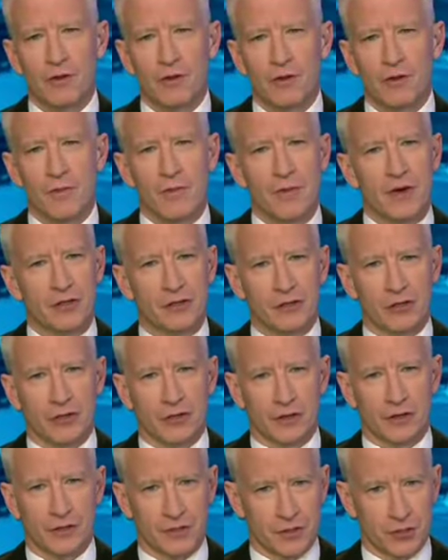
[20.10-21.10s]
So one of the
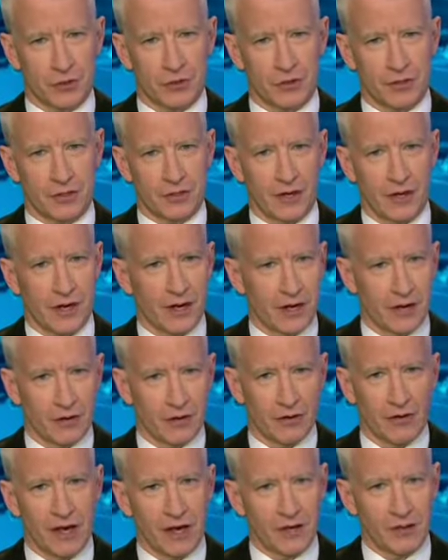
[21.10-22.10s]
major concerns that
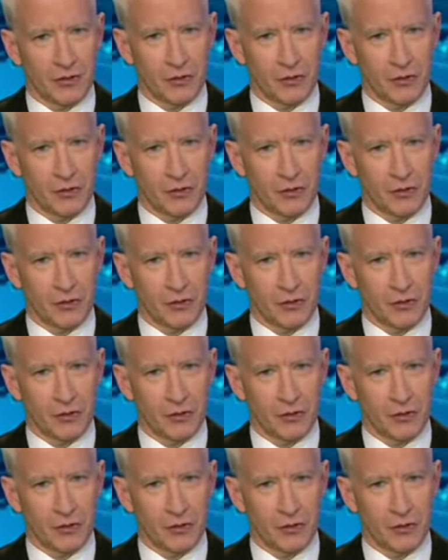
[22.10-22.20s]
I hear a